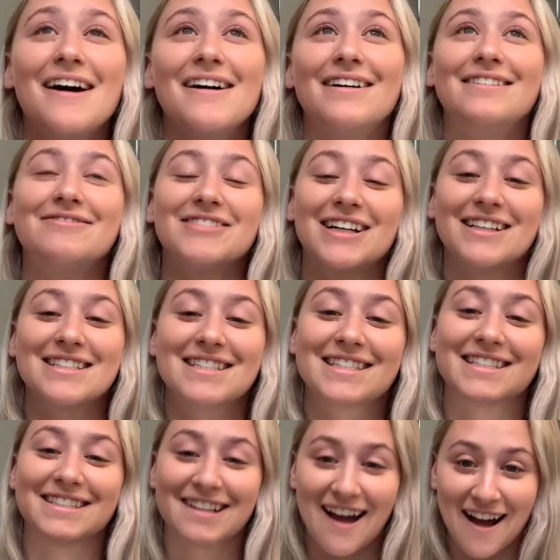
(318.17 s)
oh my god, this is
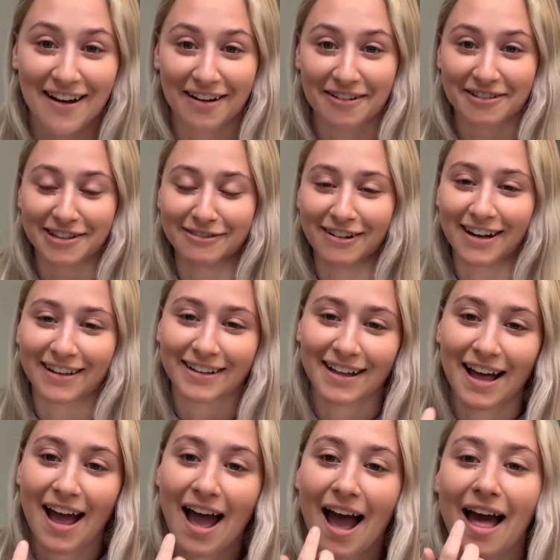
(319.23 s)
not going well.
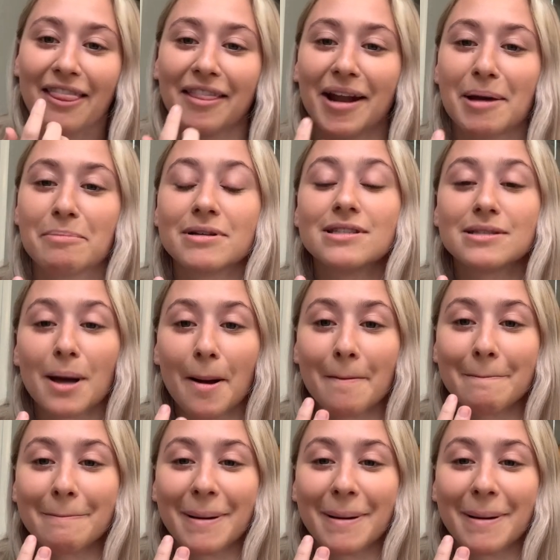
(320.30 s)
And then I put some,